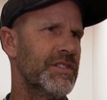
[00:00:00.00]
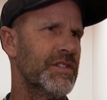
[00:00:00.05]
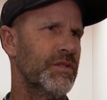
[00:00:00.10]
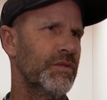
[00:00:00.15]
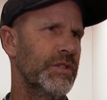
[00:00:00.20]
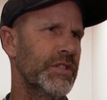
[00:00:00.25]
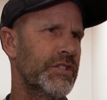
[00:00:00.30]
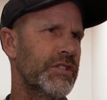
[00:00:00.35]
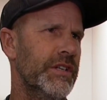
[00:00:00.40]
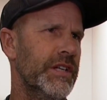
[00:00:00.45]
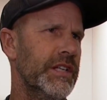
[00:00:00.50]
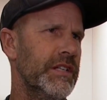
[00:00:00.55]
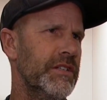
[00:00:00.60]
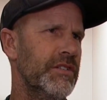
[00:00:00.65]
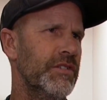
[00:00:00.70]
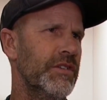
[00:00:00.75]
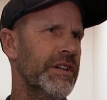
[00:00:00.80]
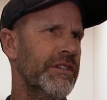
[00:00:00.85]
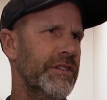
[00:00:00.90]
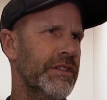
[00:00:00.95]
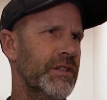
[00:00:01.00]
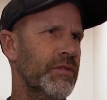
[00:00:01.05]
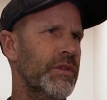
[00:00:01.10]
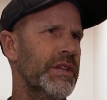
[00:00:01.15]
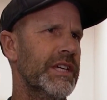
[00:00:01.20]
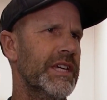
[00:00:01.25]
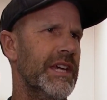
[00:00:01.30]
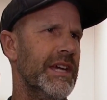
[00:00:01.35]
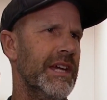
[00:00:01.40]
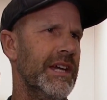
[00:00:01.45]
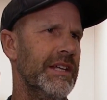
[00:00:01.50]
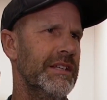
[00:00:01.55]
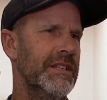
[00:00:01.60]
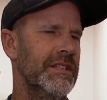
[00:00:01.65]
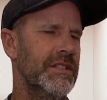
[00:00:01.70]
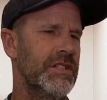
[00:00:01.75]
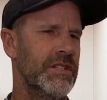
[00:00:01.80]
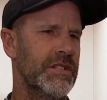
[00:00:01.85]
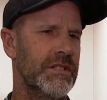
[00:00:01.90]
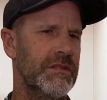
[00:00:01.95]
Gates says the organization
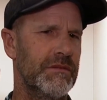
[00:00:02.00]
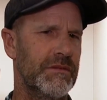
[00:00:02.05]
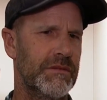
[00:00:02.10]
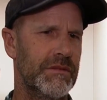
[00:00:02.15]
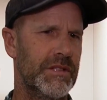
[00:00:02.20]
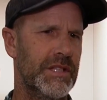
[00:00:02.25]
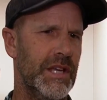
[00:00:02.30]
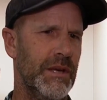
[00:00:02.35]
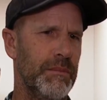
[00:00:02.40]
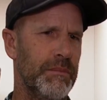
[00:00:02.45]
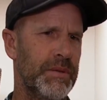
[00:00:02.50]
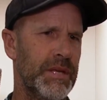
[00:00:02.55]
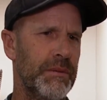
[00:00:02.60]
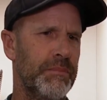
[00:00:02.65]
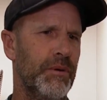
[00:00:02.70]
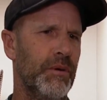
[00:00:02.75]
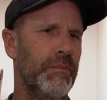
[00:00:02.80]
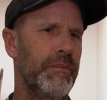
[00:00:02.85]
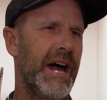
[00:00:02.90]
never discriminates against